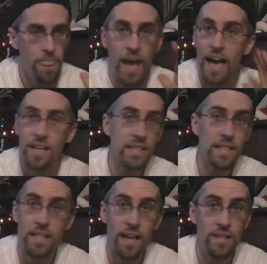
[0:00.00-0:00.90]
That is
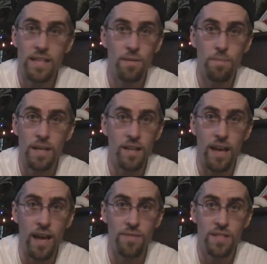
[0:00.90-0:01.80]
the team to beat in the
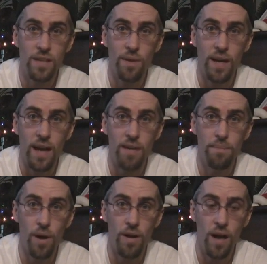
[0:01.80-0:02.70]
AFC right now,
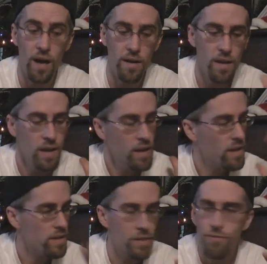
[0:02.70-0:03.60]
bar none.
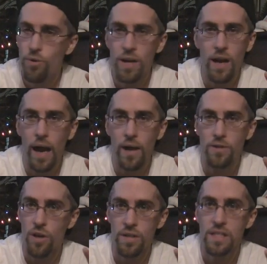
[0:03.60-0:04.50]
The
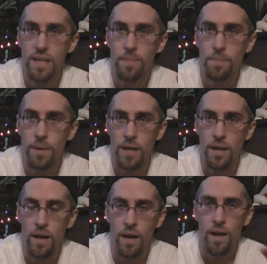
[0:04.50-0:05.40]
49ers are the team to
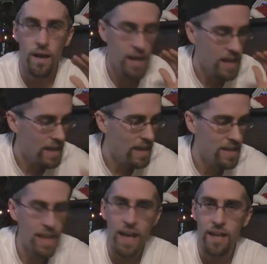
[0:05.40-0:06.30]
beat
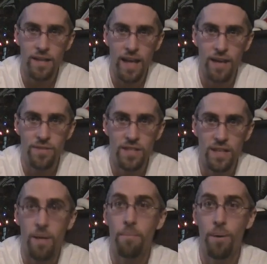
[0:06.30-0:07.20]
in the
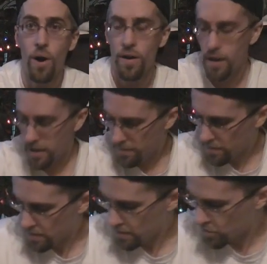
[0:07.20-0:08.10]
NFC, bar none.
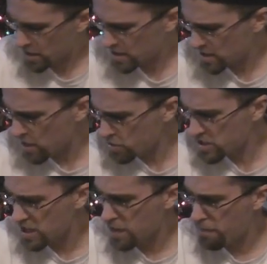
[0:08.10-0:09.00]
Crixus, no
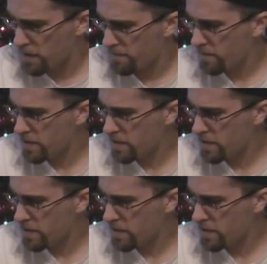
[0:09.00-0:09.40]
sleeping!